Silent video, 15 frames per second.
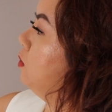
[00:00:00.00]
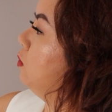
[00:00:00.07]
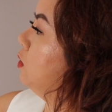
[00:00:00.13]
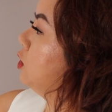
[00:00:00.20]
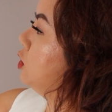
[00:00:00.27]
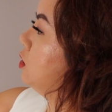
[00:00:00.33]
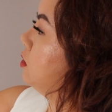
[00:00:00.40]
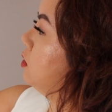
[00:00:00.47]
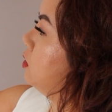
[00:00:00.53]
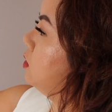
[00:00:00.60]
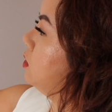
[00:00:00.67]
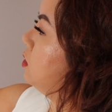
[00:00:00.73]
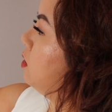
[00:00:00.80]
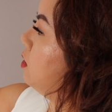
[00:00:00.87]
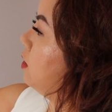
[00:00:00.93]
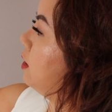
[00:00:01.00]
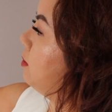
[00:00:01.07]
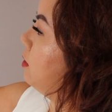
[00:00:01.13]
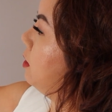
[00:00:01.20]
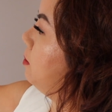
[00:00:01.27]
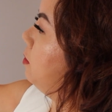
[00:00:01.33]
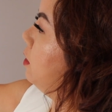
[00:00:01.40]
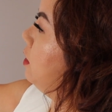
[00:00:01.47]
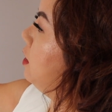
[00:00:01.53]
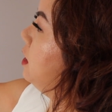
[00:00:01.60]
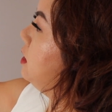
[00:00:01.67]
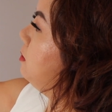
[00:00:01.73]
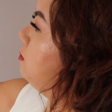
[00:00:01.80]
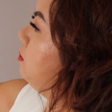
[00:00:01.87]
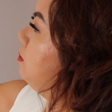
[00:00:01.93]
which, sorry, I'm gonna put
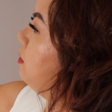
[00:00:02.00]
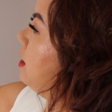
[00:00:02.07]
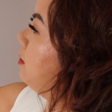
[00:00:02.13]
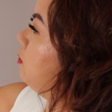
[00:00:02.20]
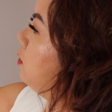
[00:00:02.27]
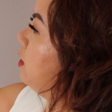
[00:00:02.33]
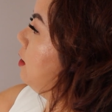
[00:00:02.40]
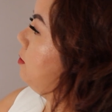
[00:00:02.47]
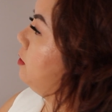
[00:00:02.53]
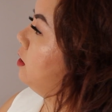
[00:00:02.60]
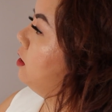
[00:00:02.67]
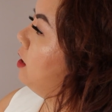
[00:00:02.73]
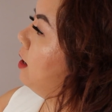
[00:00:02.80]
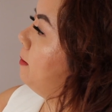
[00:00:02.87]
this bad boy up here,